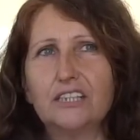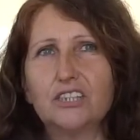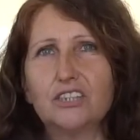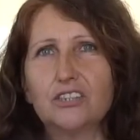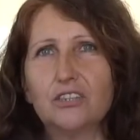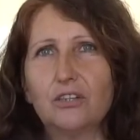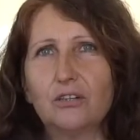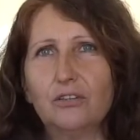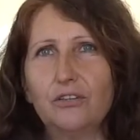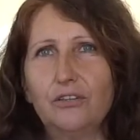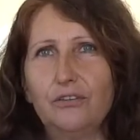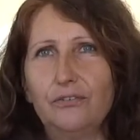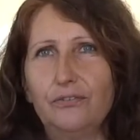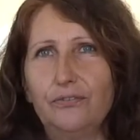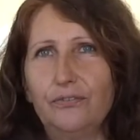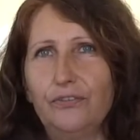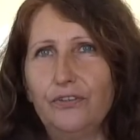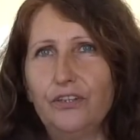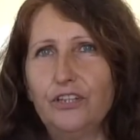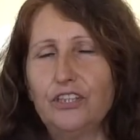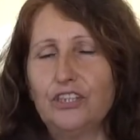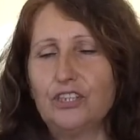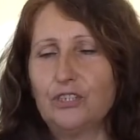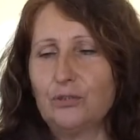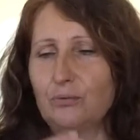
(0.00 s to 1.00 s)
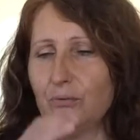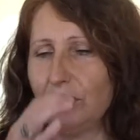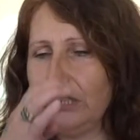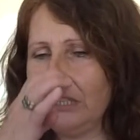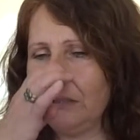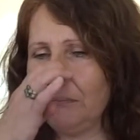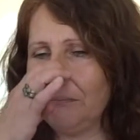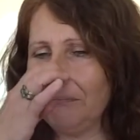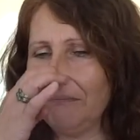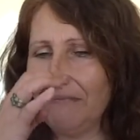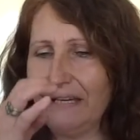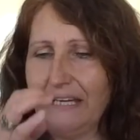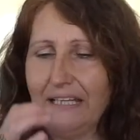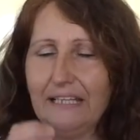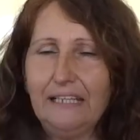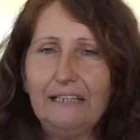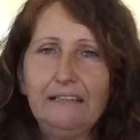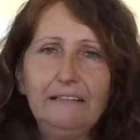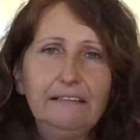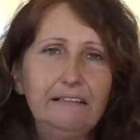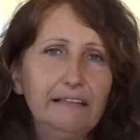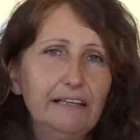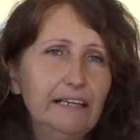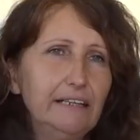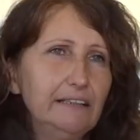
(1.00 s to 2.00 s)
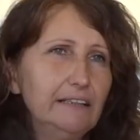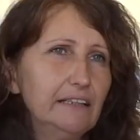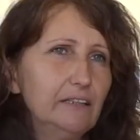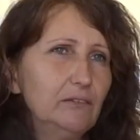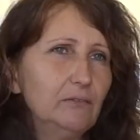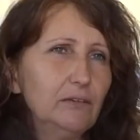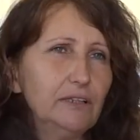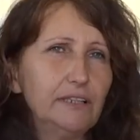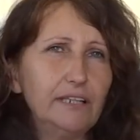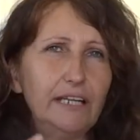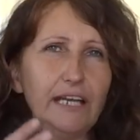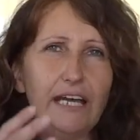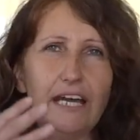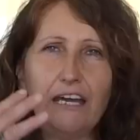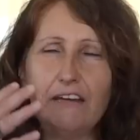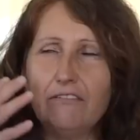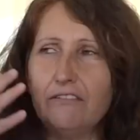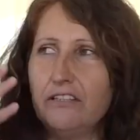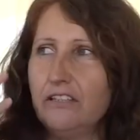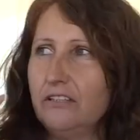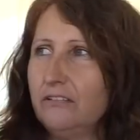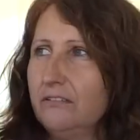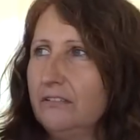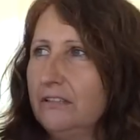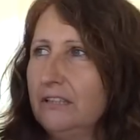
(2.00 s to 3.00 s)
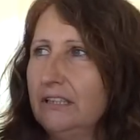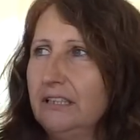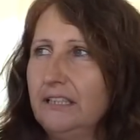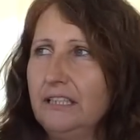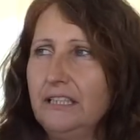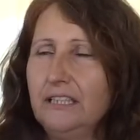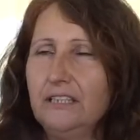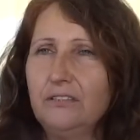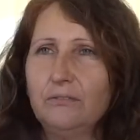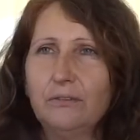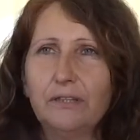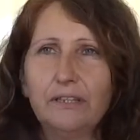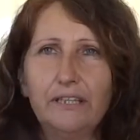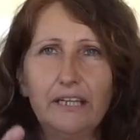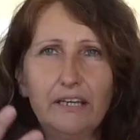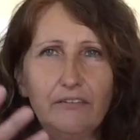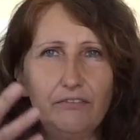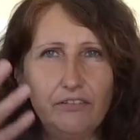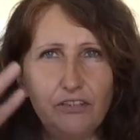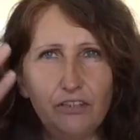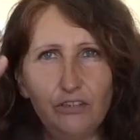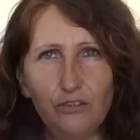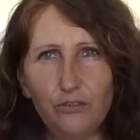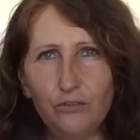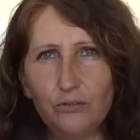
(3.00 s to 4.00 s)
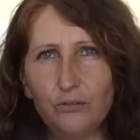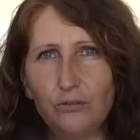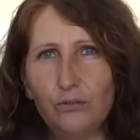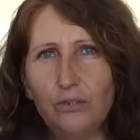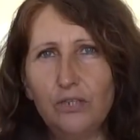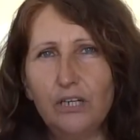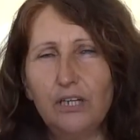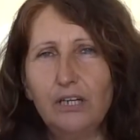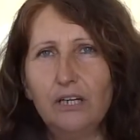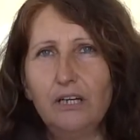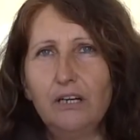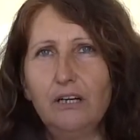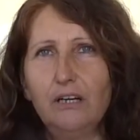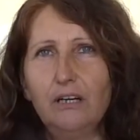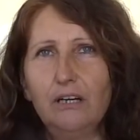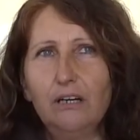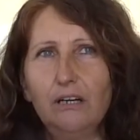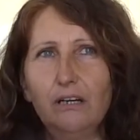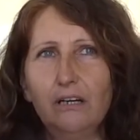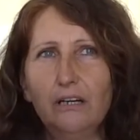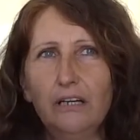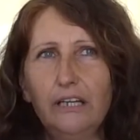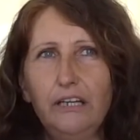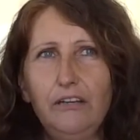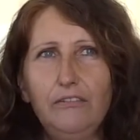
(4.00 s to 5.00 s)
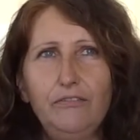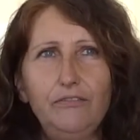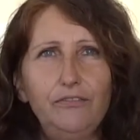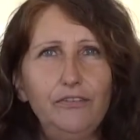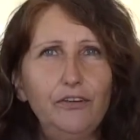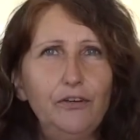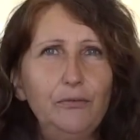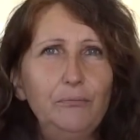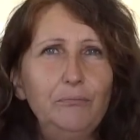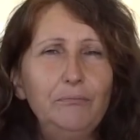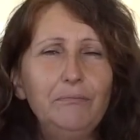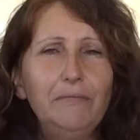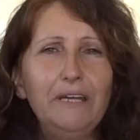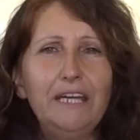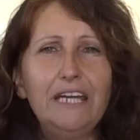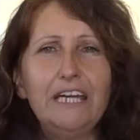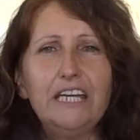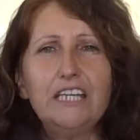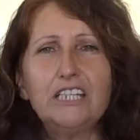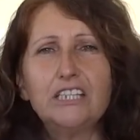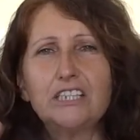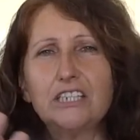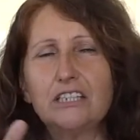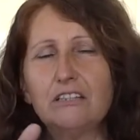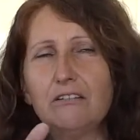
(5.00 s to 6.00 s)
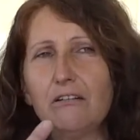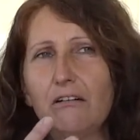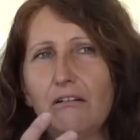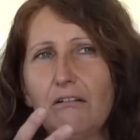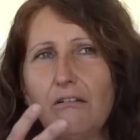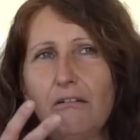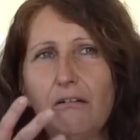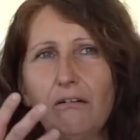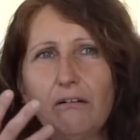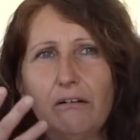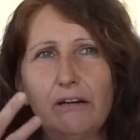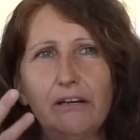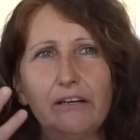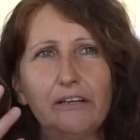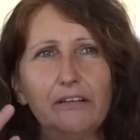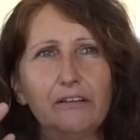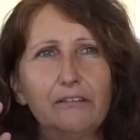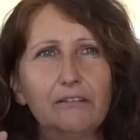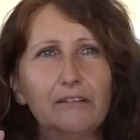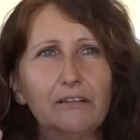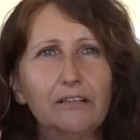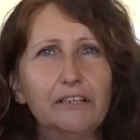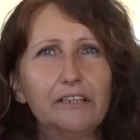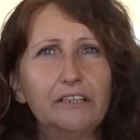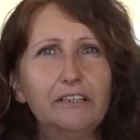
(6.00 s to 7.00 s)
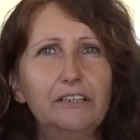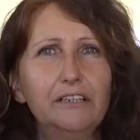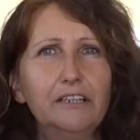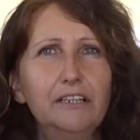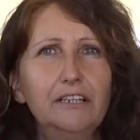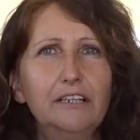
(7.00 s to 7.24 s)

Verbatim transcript: So the first week, meditate and whatever you need, whatever you, information or